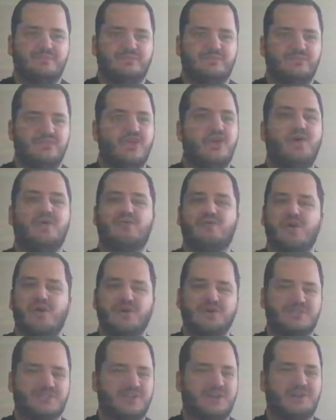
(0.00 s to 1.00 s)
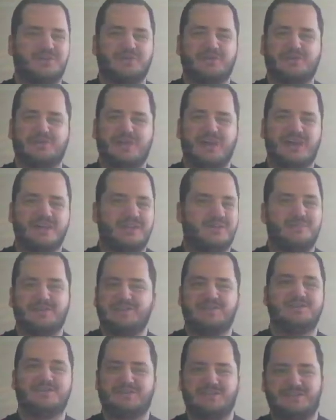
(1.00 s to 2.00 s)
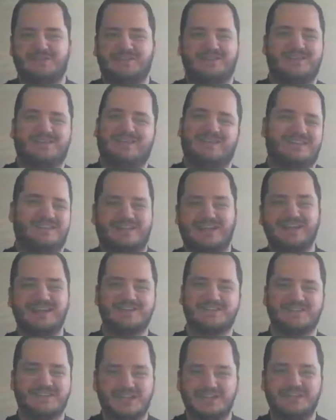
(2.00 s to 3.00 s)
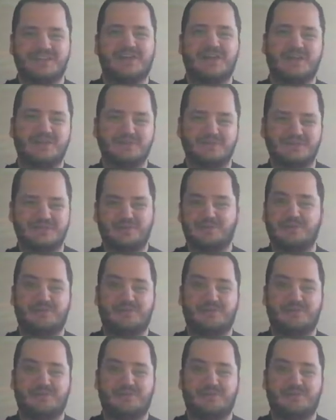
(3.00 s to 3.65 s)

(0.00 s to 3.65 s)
no rose-colored glass. I mean, there's, like I said, the colors.